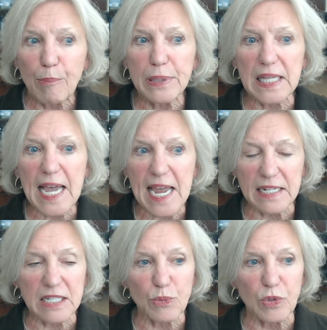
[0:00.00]

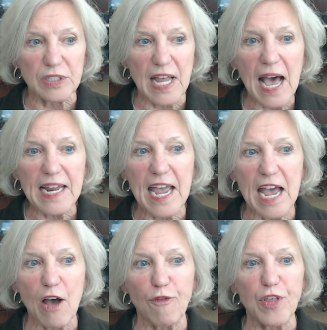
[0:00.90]
plants will not
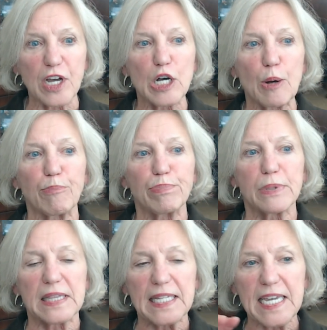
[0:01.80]
have the
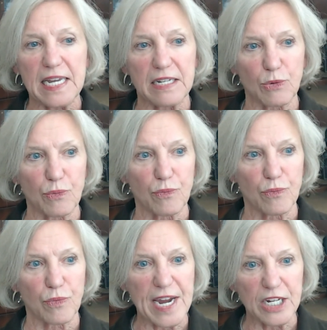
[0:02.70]
complete
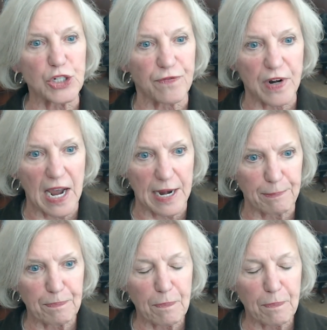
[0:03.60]
range of 9.